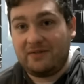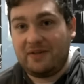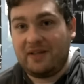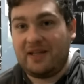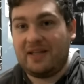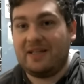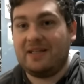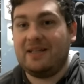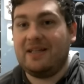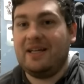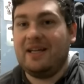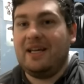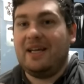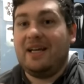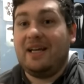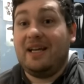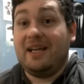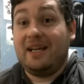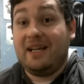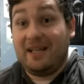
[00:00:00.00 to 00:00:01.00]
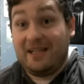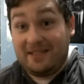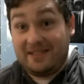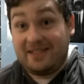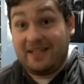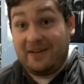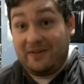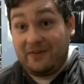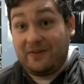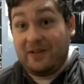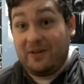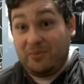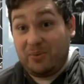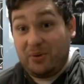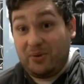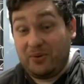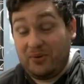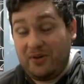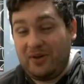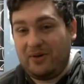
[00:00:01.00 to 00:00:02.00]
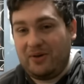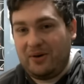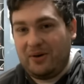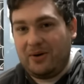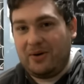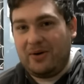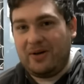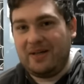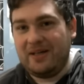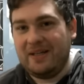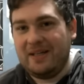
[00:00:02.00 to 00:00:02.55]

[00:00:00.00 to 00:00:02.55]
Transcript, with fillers: fan, he's definitely Brother Nero.